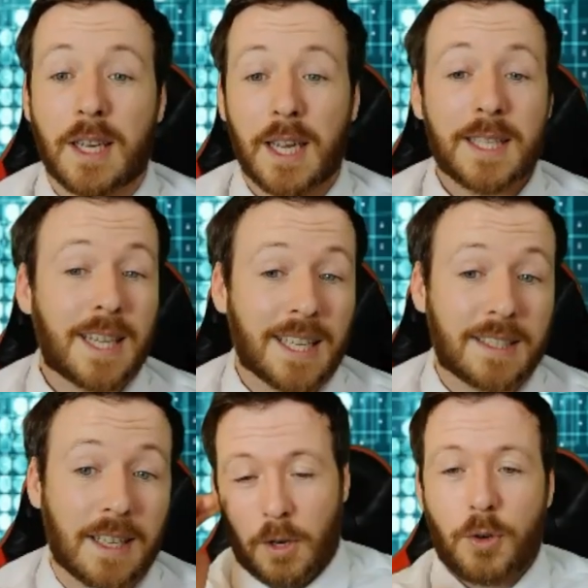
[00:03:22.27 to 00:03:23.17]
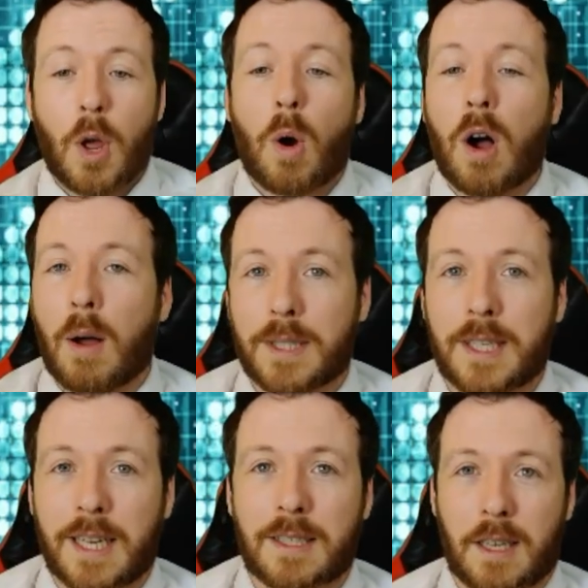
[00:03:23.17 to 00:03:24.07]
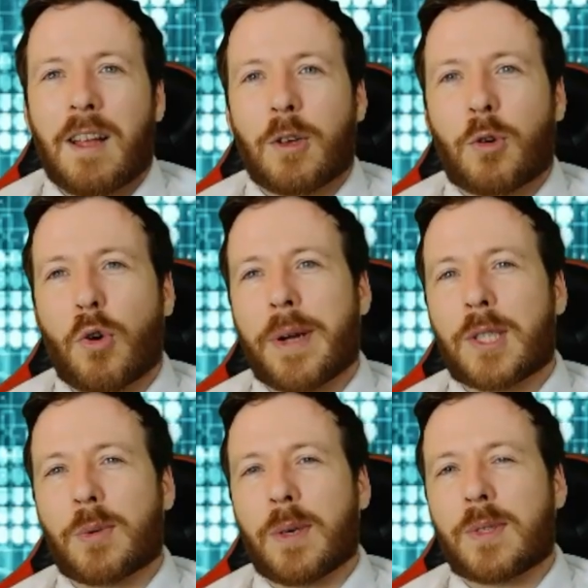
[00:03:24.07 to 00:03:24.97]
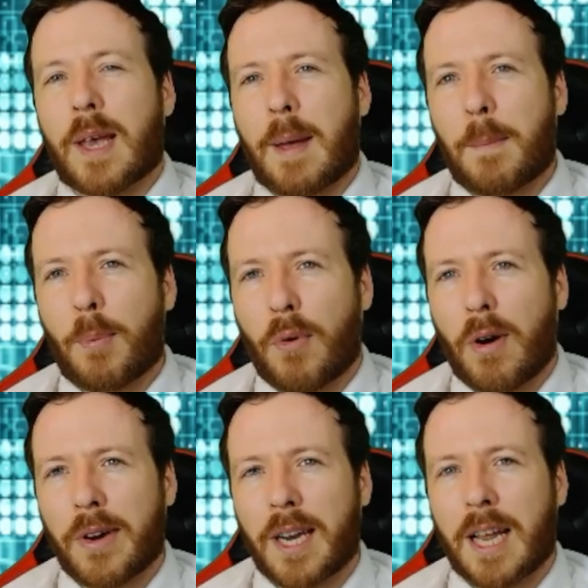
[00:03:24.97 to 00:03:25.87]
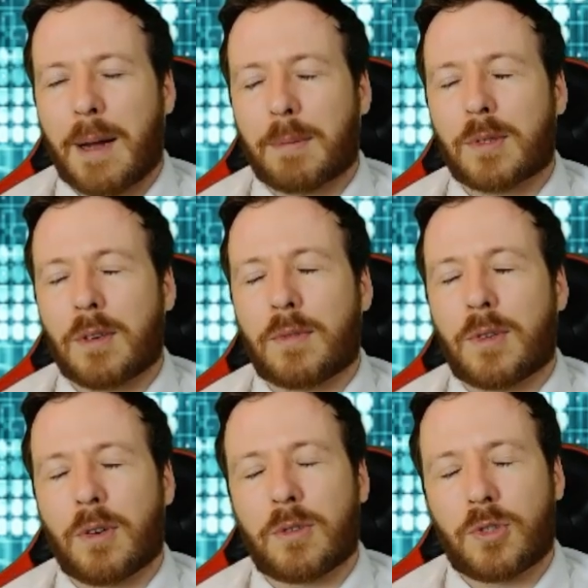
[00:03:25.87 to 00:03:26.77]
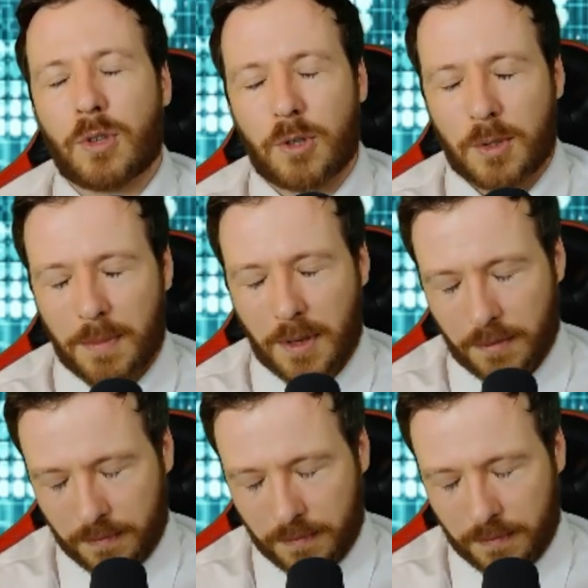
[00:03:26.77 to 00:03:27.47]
Testing. No harm in testing. Grew into a temporary lapse of good judgment.